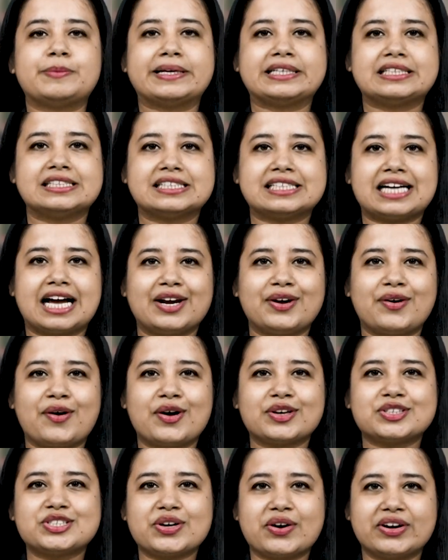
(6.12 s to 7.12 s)
Medical
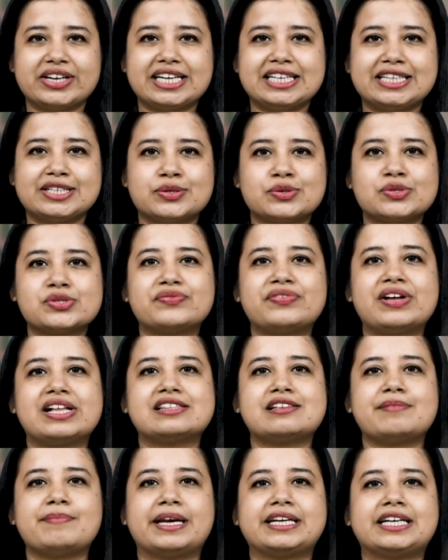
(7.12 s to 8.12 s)
Dialogues, your daily dose of health
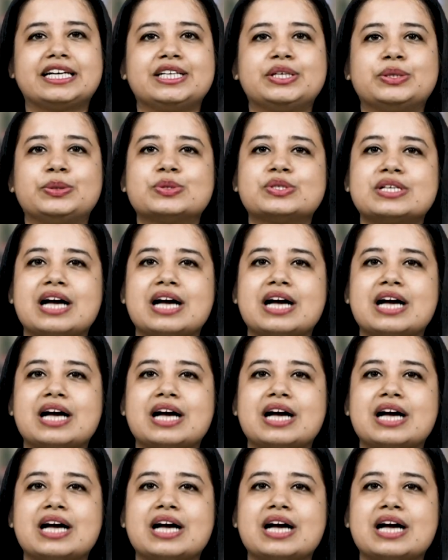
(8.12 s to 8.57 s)
and medical news.